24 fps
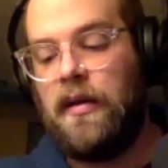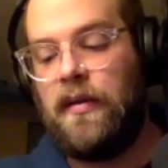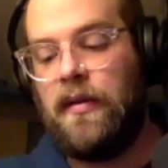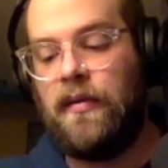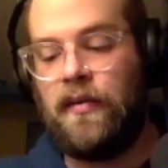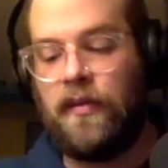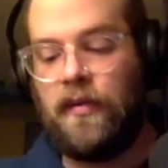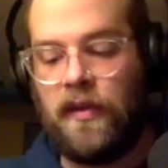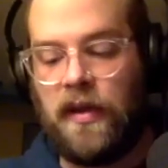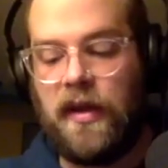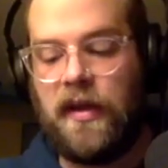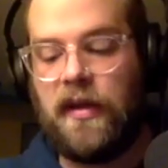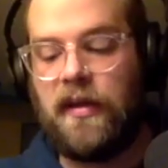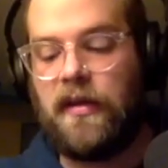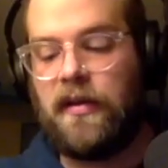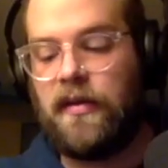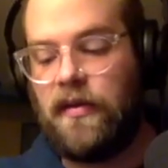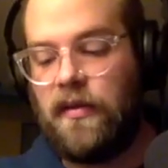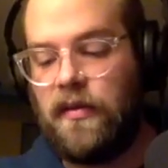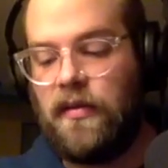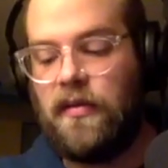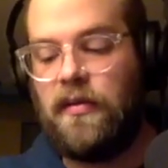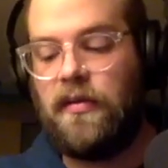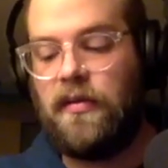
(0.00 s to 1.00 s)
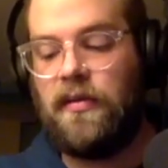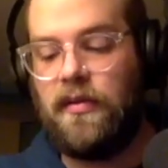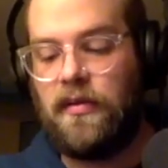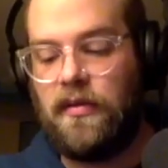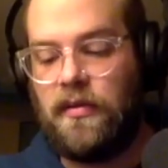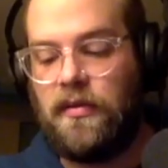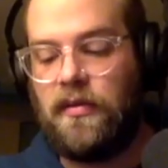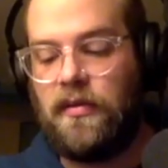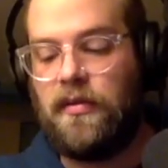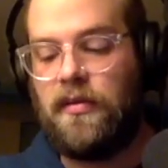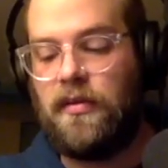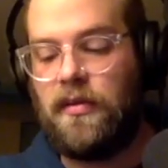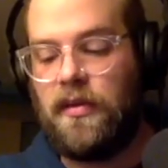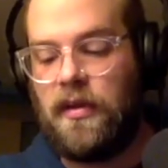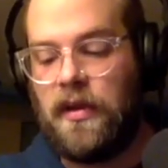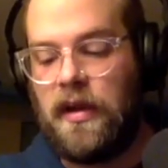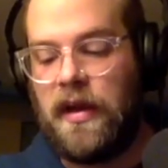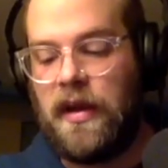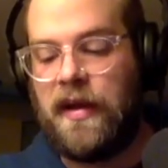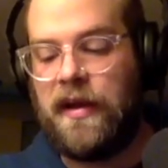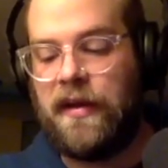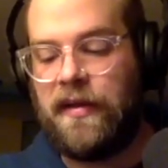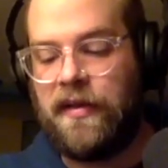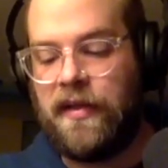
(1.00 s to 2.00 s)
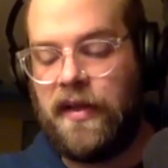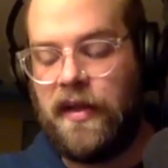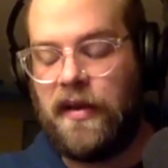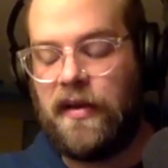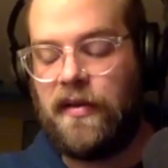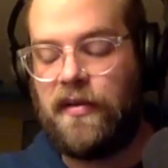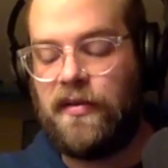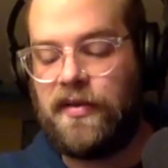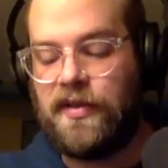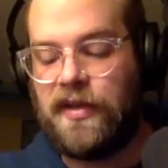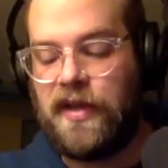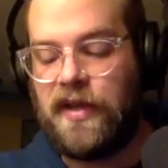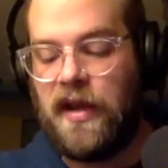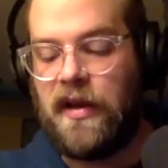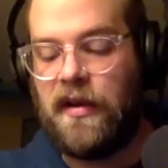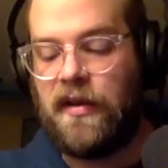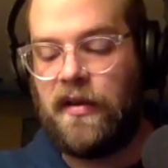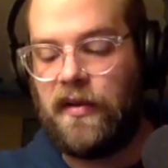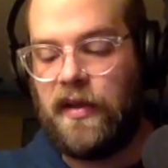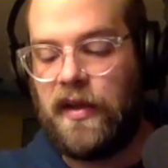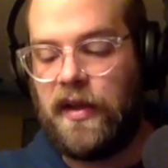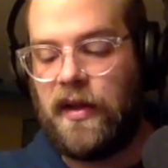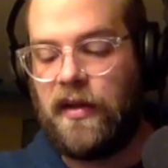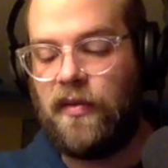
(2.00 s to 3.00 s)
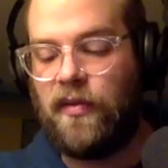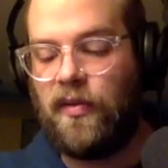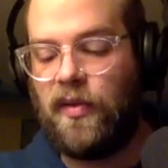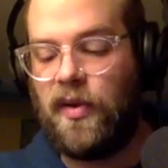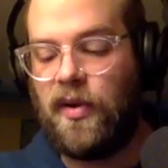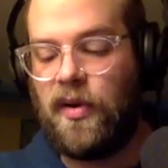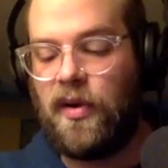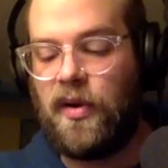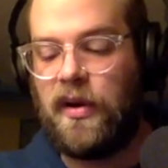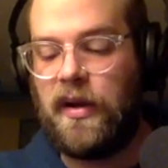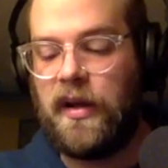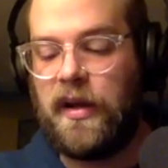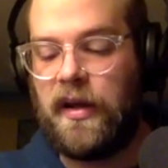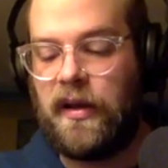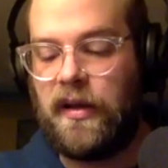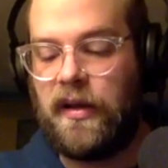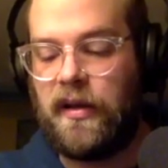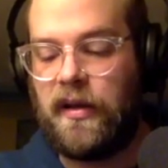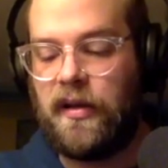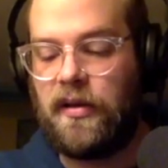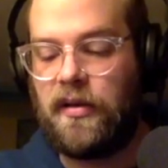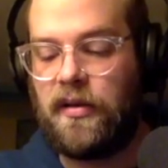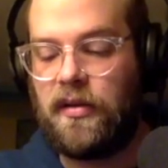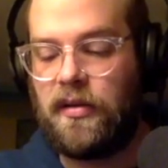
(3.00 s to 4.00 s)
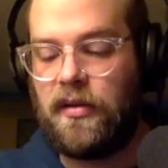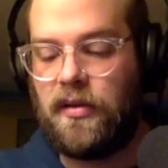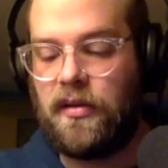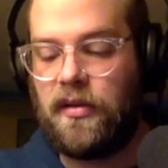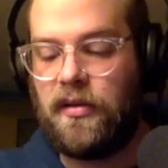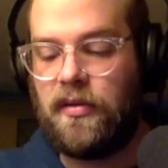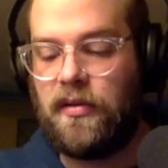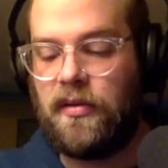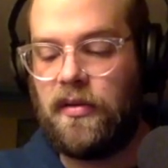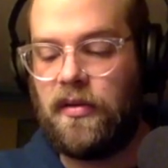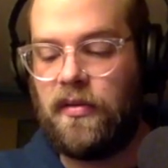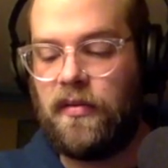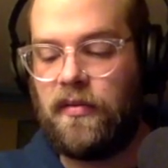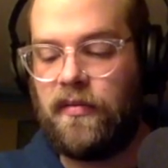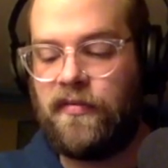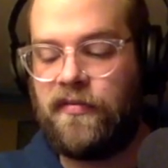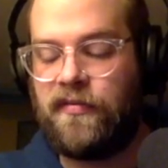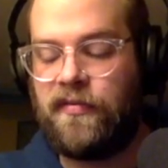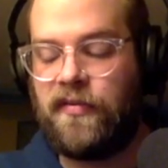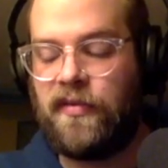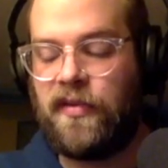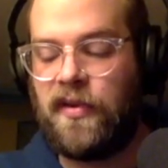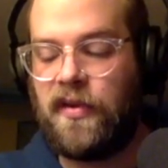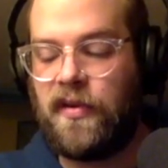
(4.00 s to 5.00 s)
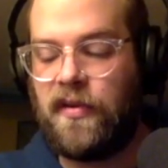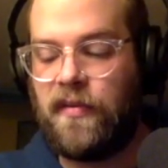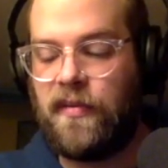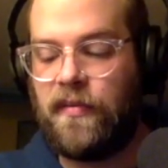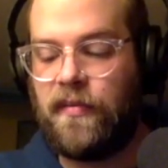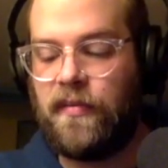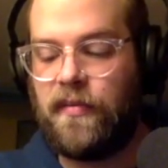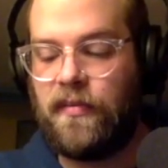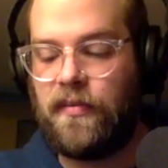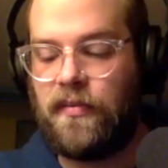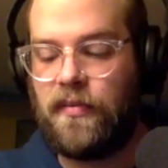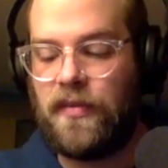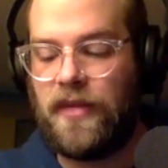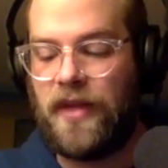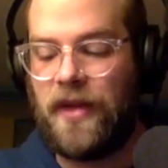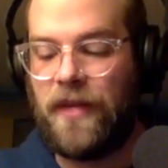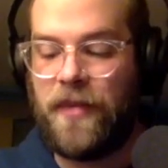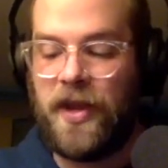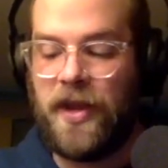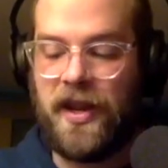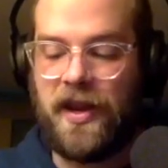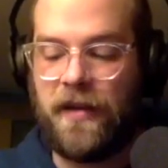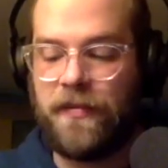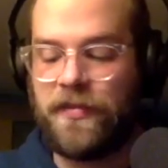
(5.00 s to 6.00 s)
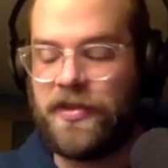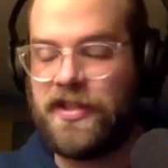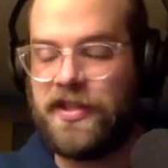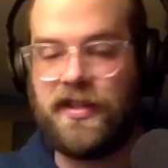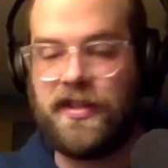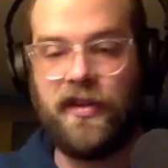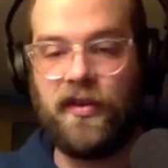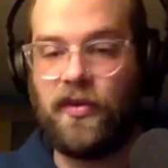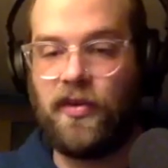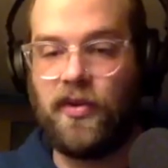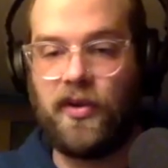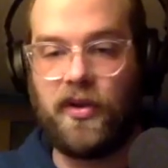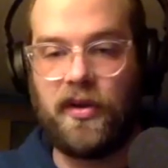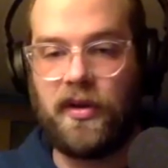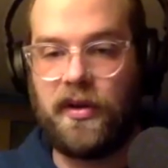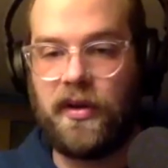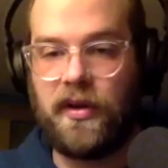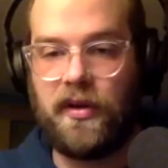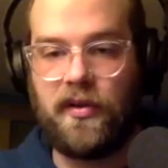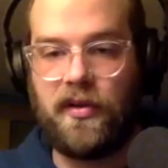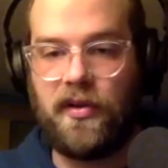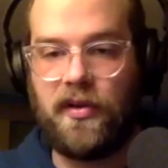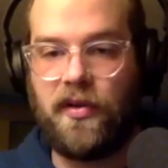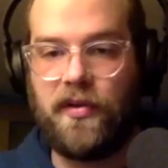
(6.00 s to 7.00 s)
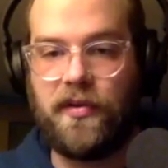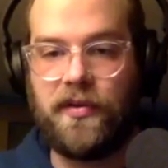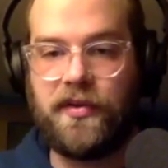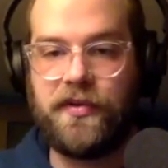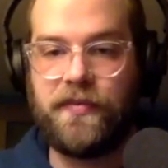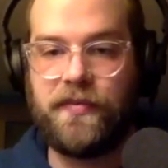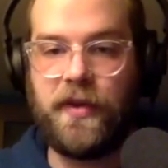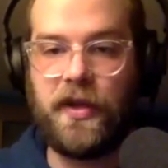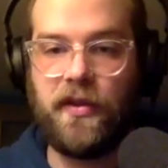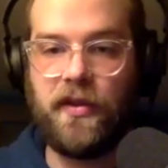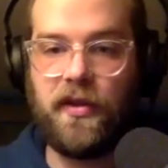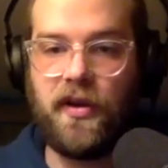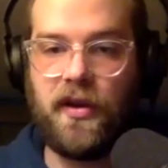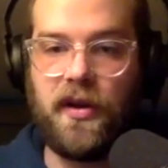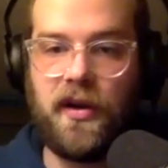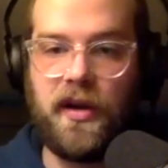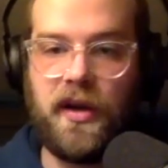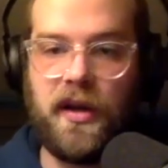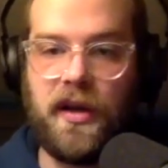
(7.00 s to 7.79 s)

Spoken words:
like I think I was kind of like learning from, I mean, I'm still learning. I'll always be learning.